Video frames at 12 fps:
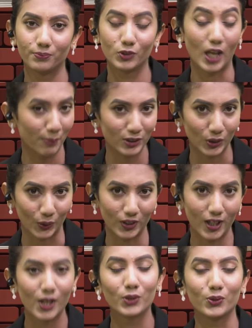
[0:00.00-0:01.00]
episode
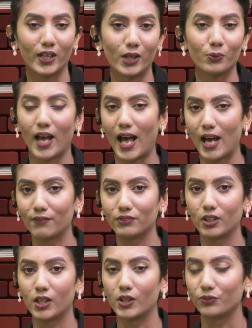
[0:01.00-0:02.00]
today, we have
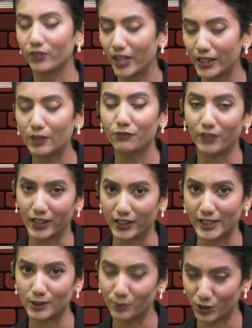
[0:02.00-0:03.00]
a really very
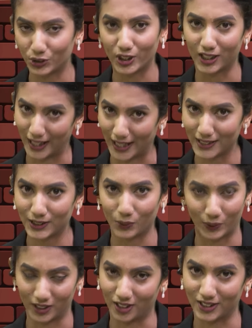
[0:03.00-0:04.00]
special guest
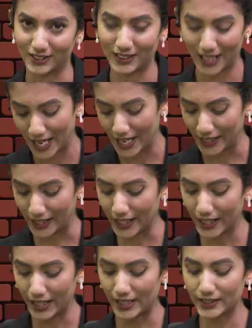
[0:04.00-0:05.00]
with us.
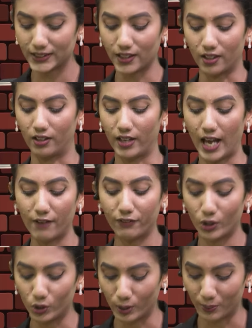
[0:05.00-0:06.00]
He is
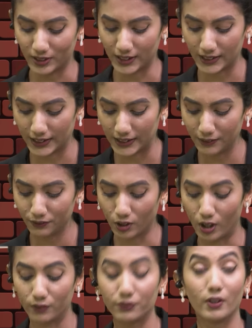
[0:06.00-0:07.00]
FAO representative
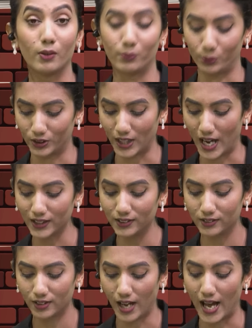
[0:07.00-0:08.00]
of Bhutan
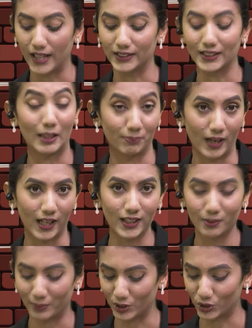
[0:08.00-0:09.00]
and Nepal,
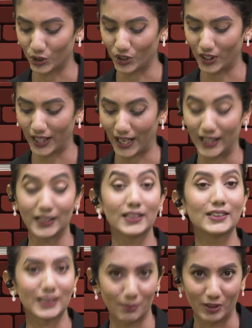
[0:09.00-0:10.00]
Mr.
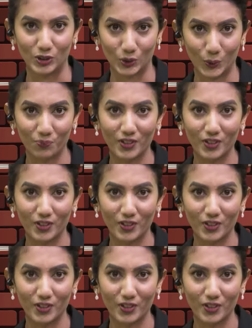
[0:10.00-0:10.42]
Shimizu.